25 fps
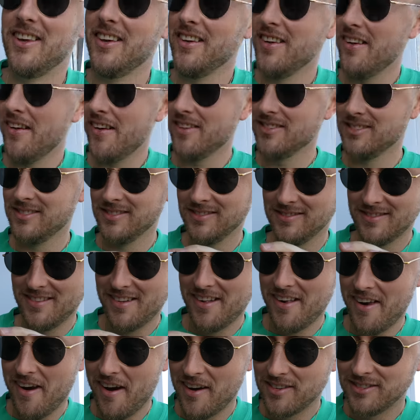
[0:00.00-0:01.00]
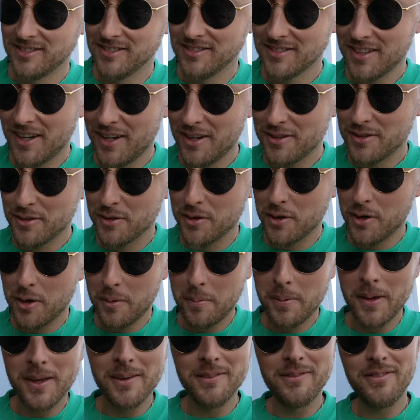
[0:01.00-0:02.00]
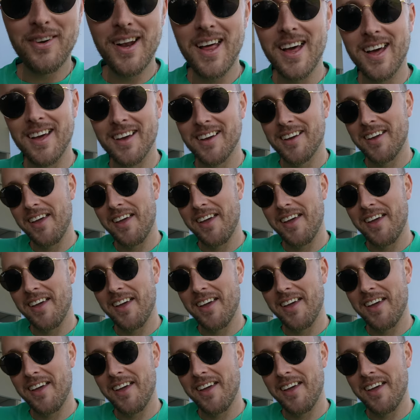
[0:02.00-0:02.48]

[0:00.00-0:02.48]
you. A little European flag.